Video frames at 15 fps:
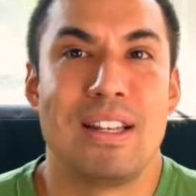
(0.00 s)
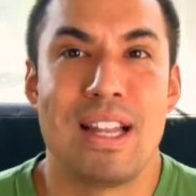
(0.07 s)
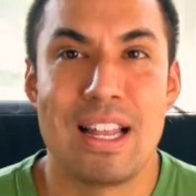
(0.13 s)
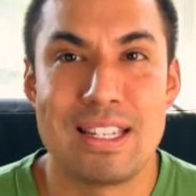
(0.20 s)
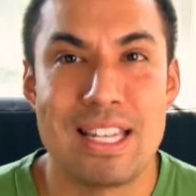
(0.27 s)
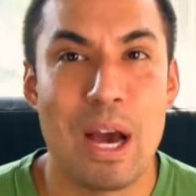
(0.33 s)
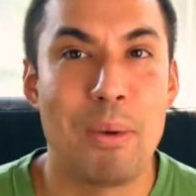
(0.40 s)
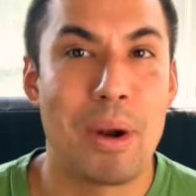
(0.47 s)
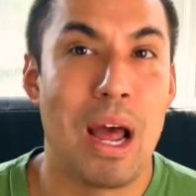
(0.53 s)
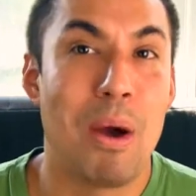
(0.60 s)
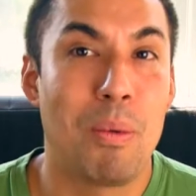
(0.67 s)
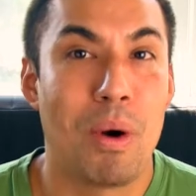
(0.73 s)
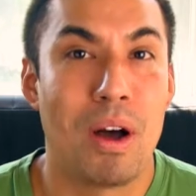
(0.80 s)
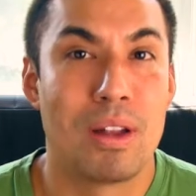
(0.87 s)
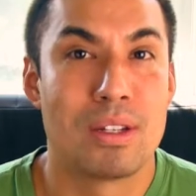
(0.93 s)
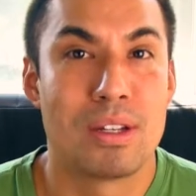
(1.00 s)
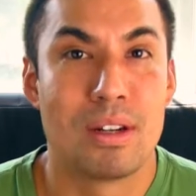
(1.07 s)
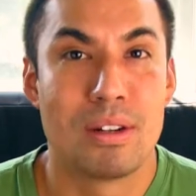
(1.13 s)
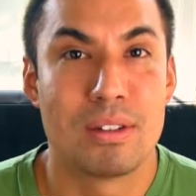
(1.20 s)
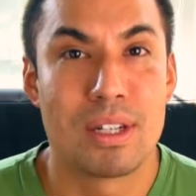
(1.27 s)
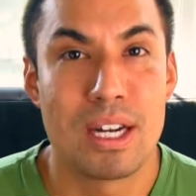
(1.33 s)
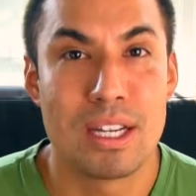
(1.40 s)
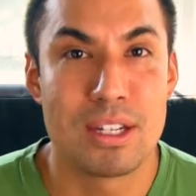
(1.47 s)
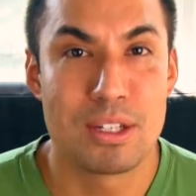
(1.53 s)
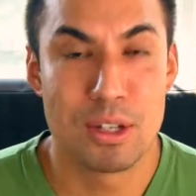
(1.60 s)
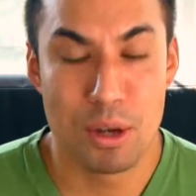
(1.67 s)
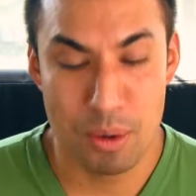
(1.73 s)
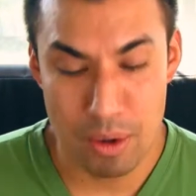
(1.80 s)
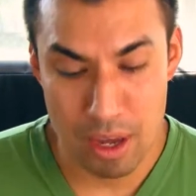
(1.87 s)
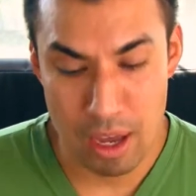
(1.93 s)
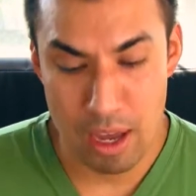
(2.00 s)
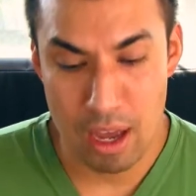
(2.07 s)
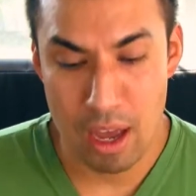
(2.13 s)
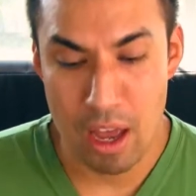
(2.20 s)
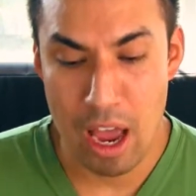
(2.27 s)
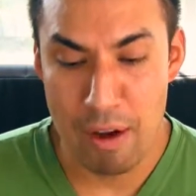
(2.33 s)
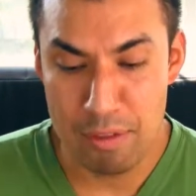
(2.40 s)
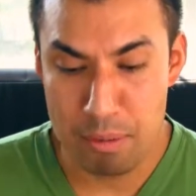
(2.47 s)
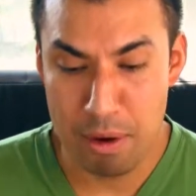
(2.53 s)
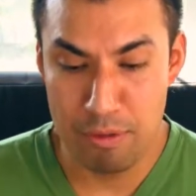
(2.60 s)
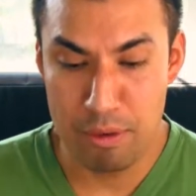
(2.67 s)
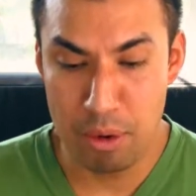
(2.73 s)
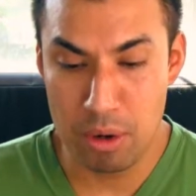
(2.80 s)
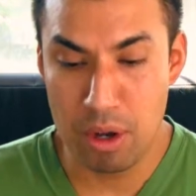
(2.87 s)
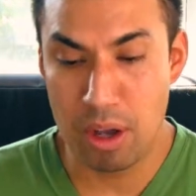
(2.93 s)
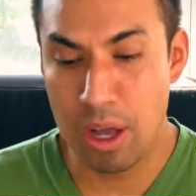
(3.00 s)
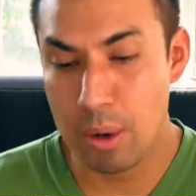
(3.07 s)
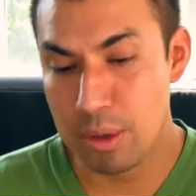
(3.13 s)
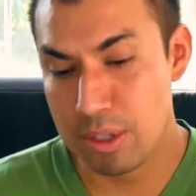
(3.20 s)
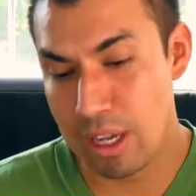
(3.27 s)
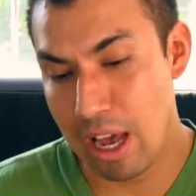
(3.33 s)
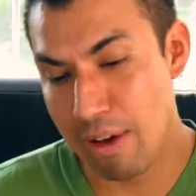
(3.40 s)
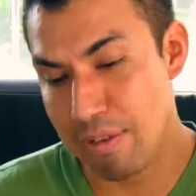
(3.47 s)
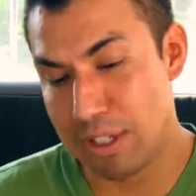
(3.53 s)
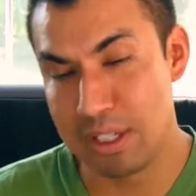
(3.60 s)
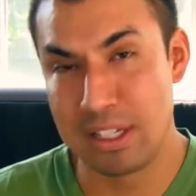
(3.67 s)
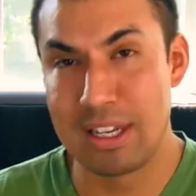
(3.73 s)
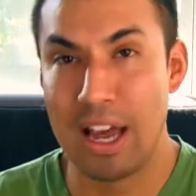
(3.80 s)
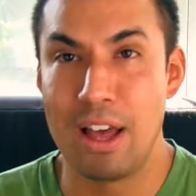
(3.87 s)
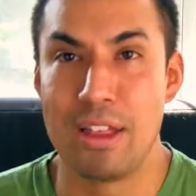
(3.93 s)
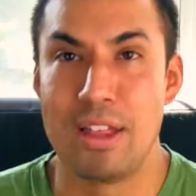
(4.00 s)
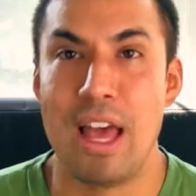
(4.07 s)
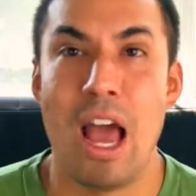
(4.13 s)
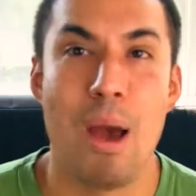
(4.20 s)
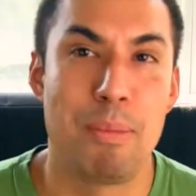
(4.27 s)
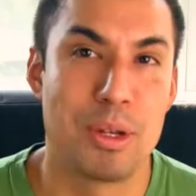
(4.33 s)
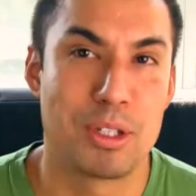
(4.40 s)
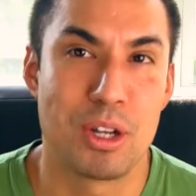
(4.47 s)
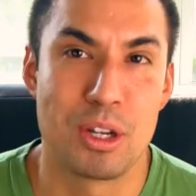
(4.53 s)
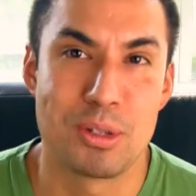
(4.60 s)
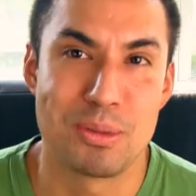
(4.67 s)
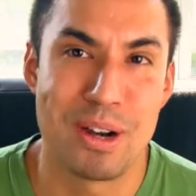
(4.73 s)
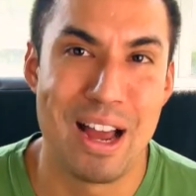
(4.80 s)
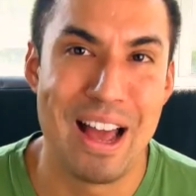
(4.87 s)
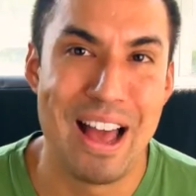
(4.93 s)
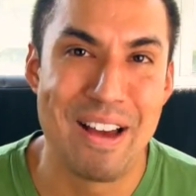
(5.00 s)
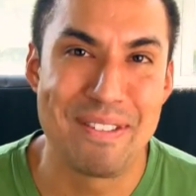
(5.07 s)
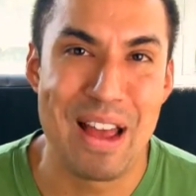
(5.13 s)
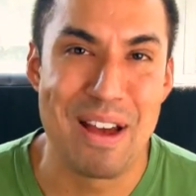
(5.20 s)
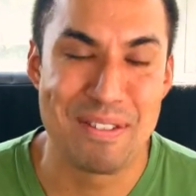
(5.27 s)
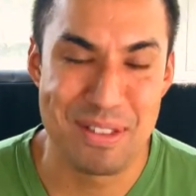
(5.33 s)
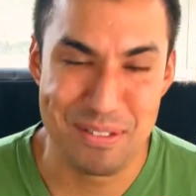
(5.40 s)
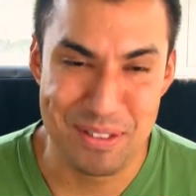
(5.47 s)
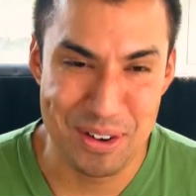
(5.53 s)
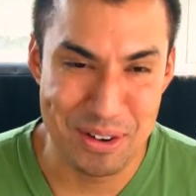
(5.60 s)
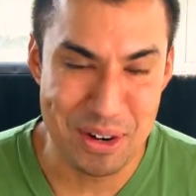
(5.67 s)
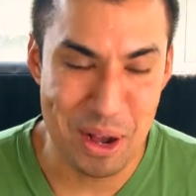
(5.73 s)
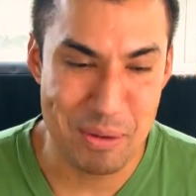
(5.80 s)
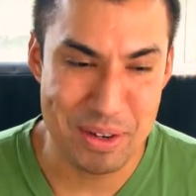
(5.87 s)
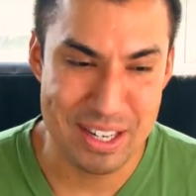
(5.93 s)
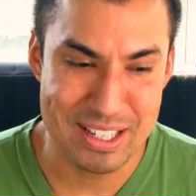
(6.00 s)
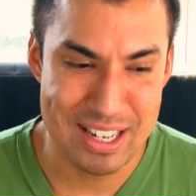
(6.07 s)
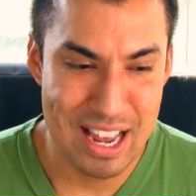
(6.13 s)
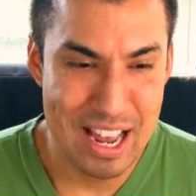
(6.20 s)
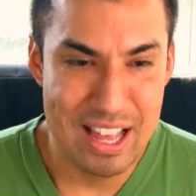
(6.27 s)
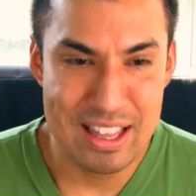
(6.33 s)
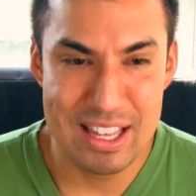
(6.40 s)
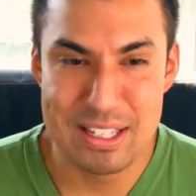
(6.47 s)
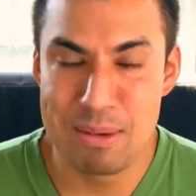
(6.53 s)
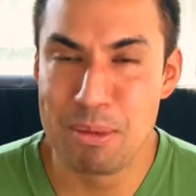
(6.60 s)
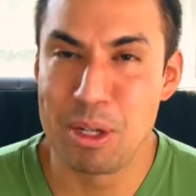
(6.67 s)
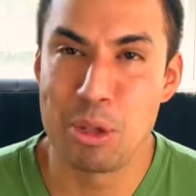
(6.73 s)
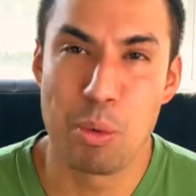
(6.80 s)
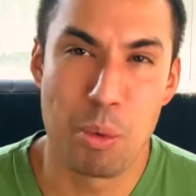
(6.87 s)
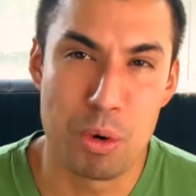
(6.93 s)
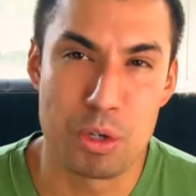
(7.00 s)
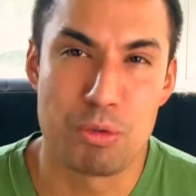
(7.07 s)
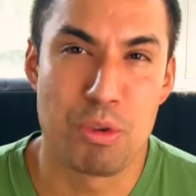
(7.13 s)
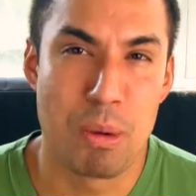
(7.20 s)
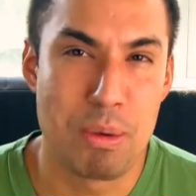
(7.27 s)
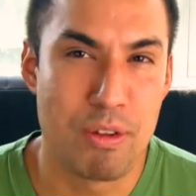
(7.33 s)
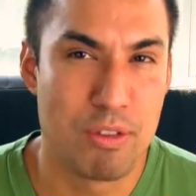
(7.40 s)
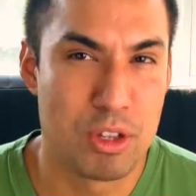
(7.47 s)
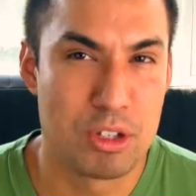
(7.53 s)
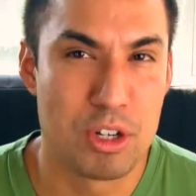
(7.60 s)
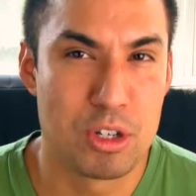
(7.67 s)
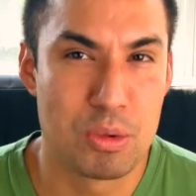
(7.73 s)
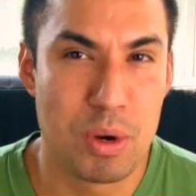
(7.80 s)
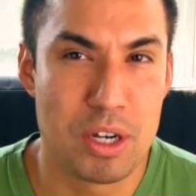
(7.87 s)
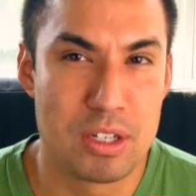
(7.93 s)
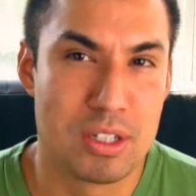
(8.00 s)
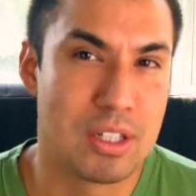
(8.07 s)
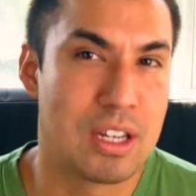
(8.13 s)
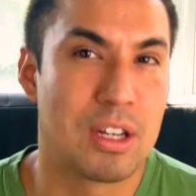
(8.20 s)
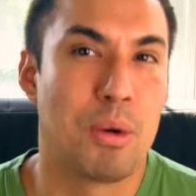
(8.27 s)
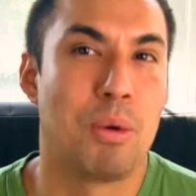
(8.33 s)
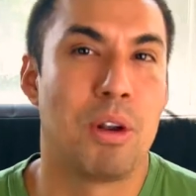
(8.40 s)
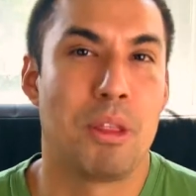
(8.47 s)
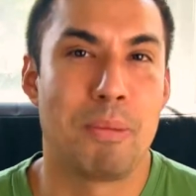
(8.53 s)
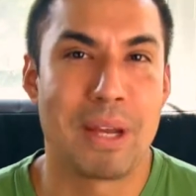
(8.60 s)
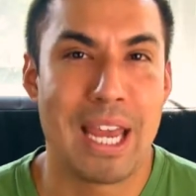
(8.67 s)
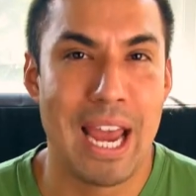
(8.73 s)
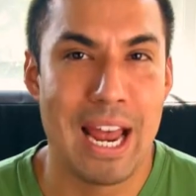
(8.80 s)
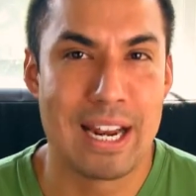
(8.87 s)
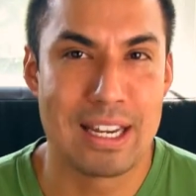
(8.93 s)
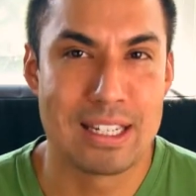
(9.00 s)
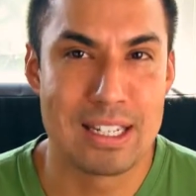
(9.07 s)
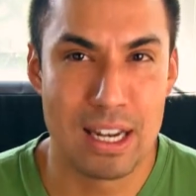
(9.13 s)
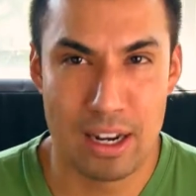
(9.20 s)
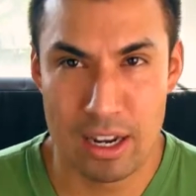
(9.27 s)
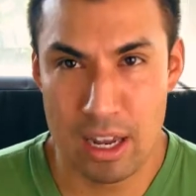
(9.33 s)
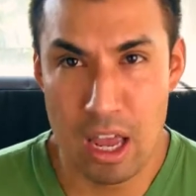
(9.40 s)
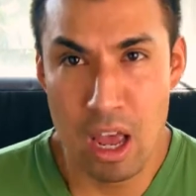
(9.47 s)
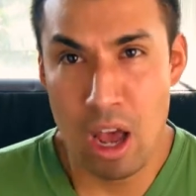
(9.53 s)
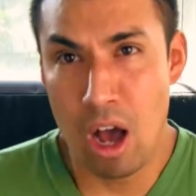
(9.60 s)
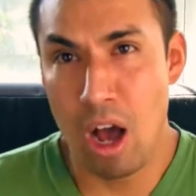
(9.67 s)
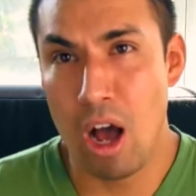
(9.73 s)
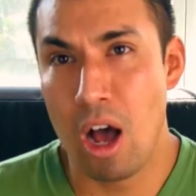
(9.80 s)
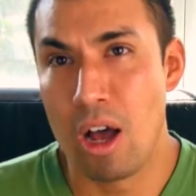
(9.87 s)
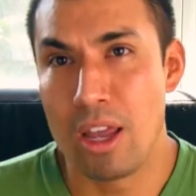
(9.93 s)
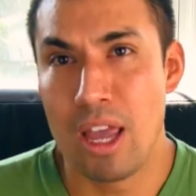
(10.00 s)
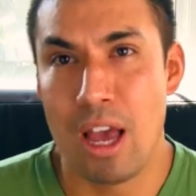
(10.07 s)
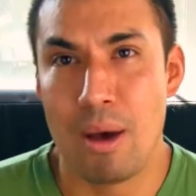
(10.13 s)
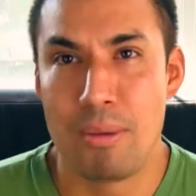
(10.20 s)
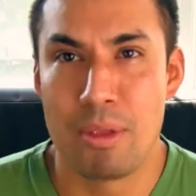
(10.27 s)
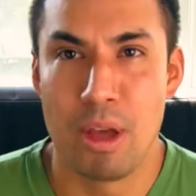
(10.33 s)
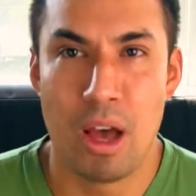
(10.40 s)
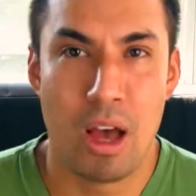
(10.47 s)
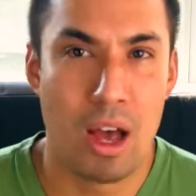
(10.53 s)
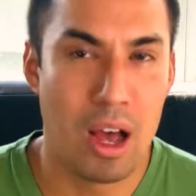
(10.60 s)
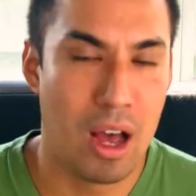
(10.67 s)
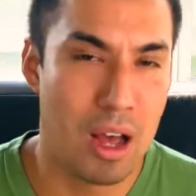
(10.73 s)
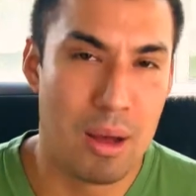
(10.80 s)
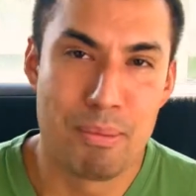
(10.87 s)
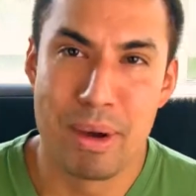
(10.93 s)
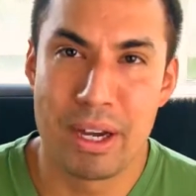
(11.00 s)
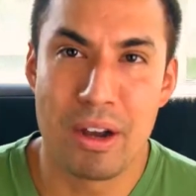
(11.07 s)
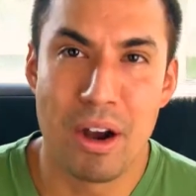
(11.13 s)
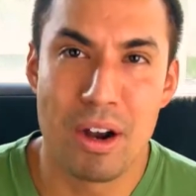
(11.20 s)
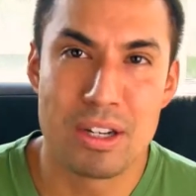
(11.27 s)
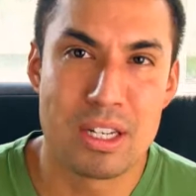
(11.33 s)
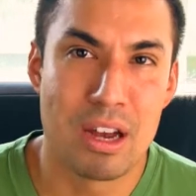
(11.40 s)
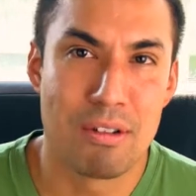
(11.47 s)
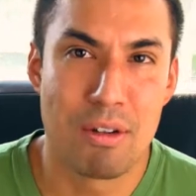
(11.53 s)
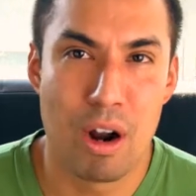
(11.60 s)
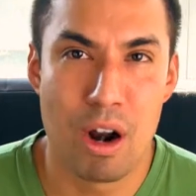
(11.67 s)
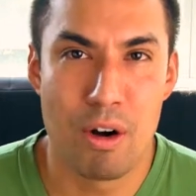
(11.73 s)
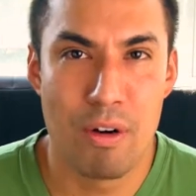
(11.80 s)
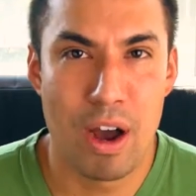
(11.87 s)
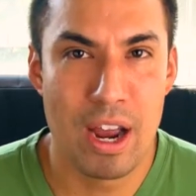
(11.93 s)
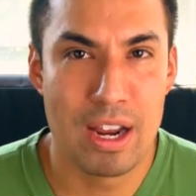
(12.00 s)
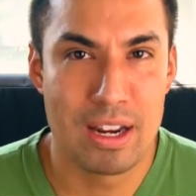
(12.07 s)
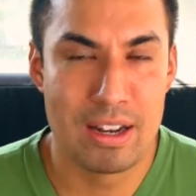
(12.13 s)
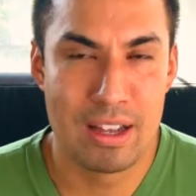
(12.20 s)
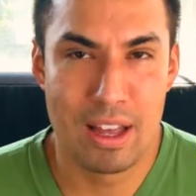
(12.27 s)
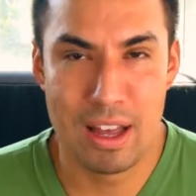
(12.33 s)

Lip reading: that's not what I want. All right. So after my phone call, I was obviously not the happiest customer after the phone call, because that seemed like the worst remedy for the situation. It's like going to the mechanic and saying like, oh yeah, my car's not running right.